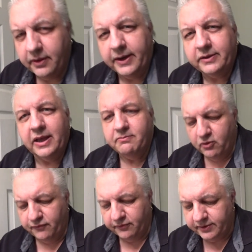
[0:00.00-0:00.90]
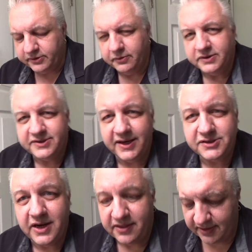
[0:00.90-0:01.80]
Like, they moved her into a
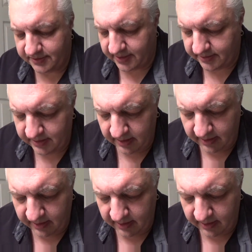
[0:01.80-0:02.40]
section, I think, that